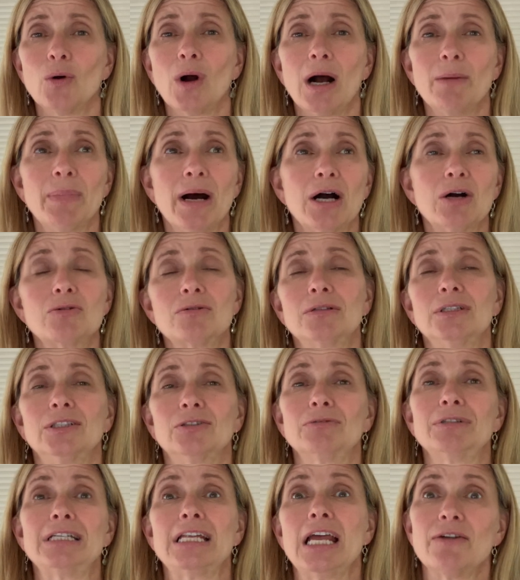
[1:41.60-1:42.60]
about,
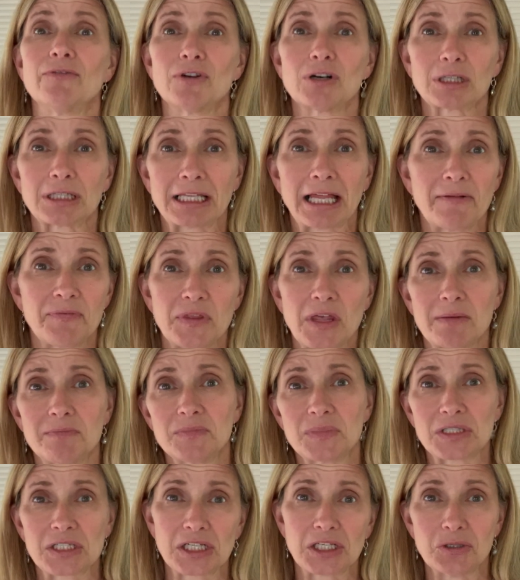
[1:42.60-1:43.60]
never let
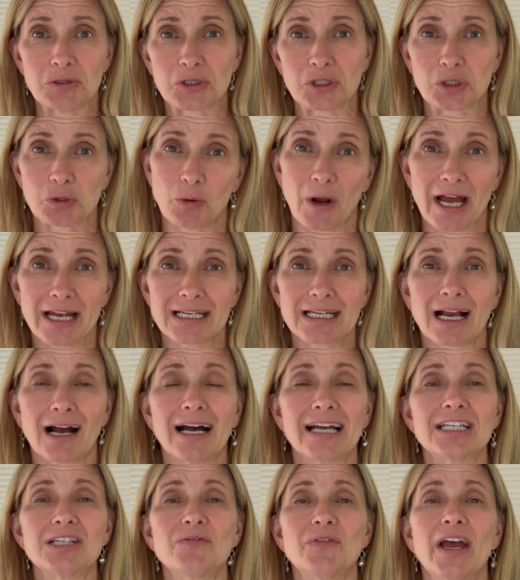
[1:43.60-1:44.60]
them see you sweat
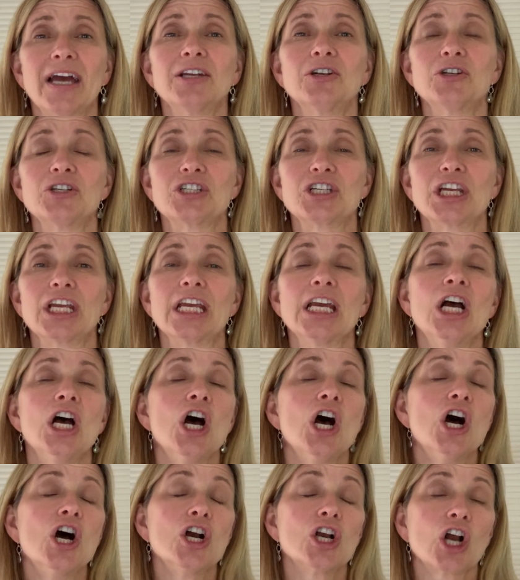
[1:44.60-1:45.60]
kind of energy.
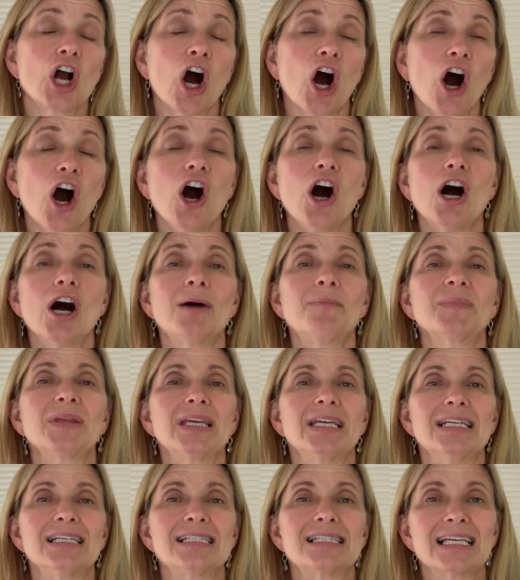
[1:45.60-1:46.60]
Calm
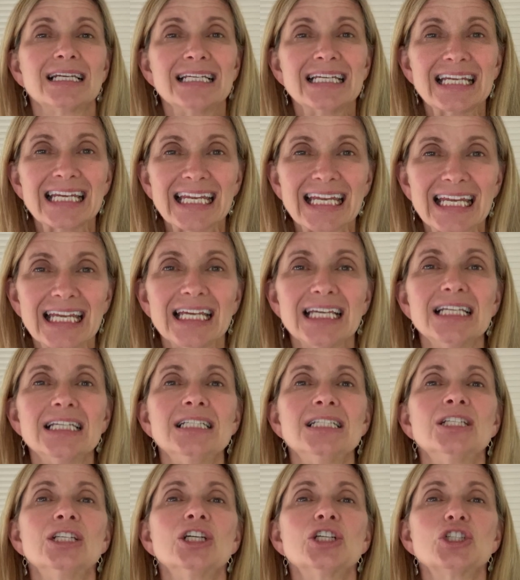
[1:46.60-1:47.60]
is an
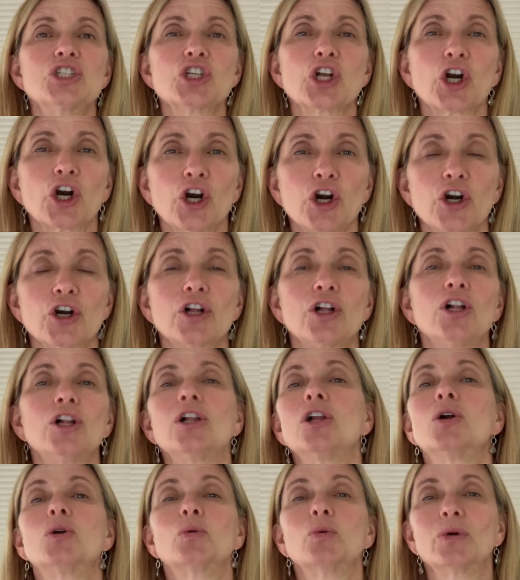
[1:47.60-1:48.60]

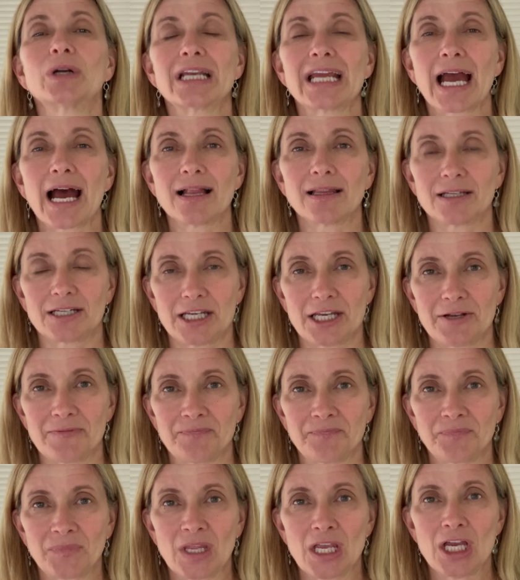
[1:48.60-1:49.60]
internal reality,
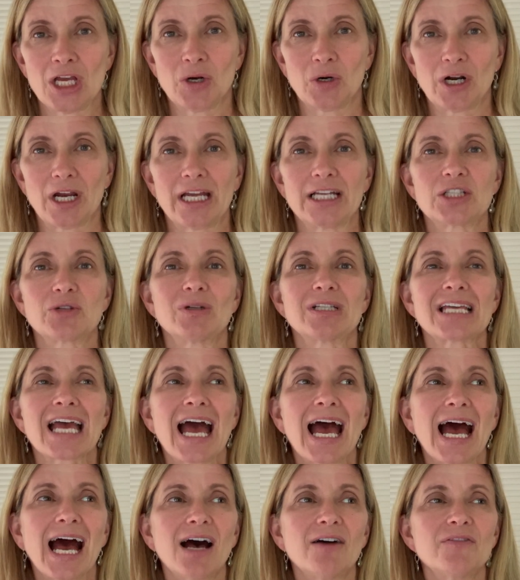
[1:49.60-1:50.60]
right? So it's
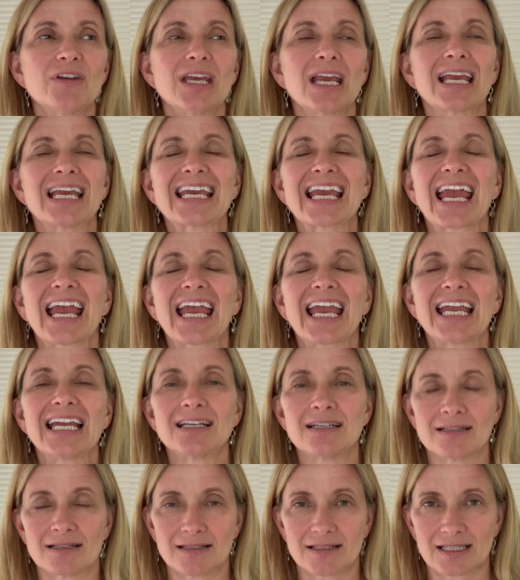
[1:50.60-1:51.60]
having
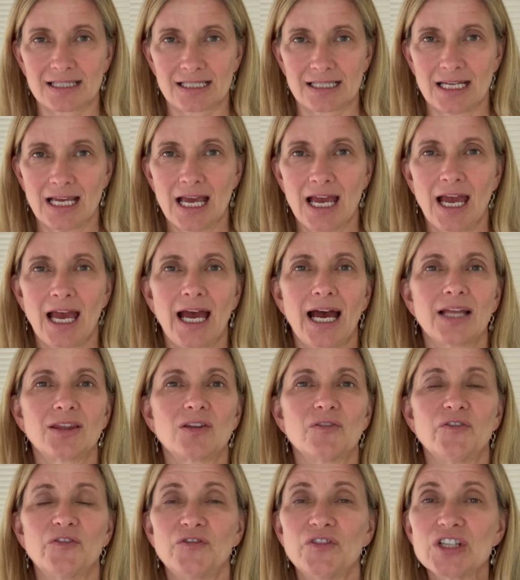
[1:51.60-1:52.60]
cadence at
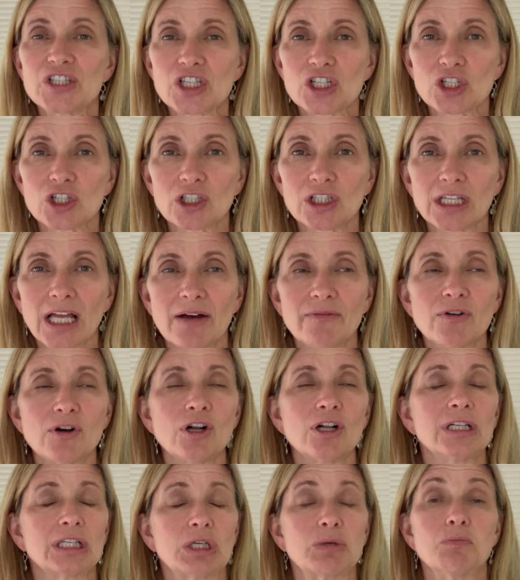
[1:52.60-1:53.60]
the physical
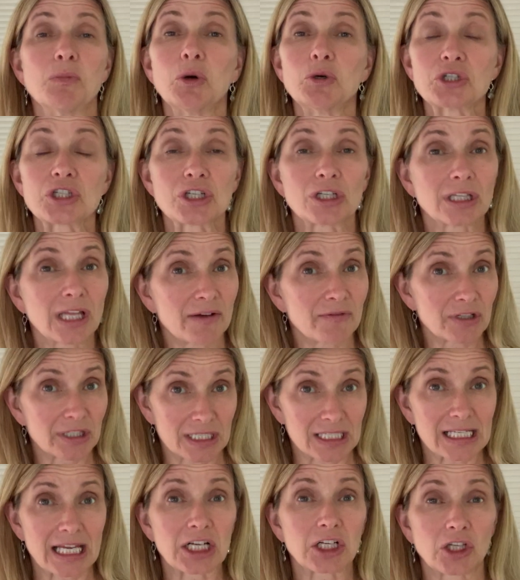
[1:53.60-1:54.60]
level, emotional level,
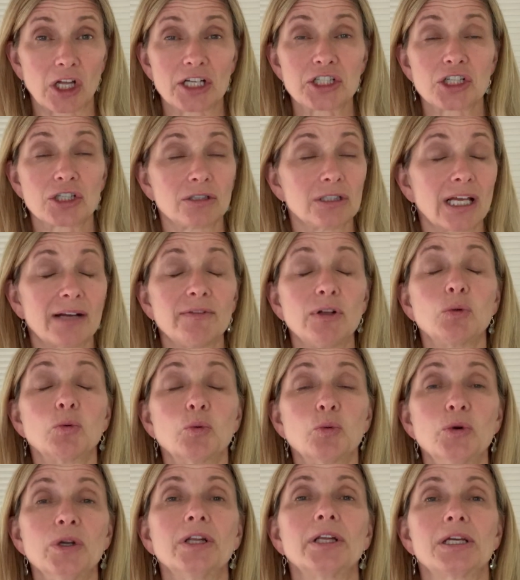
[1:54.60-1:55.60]
and psychological level.
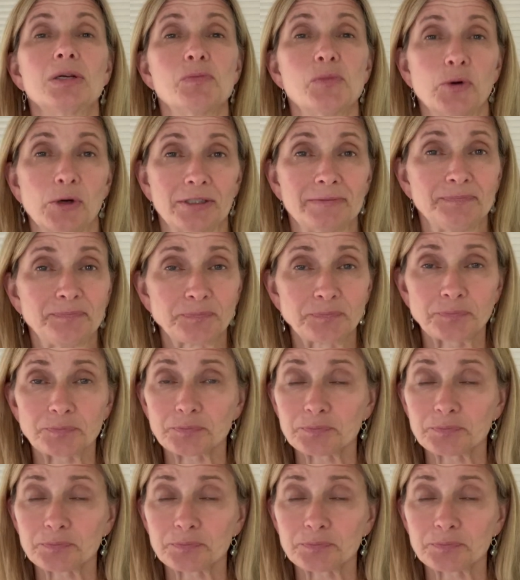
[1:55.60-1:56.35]
Really important.